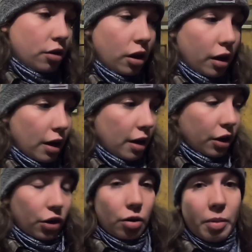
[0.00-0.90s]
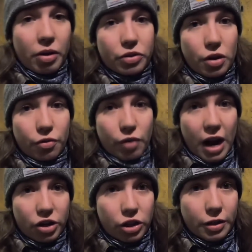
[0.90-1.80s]
a good amount of
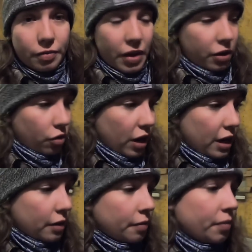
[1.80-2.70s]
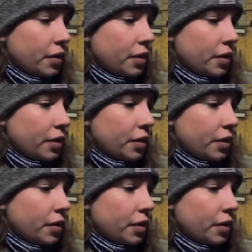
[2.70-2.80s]
ration and grain.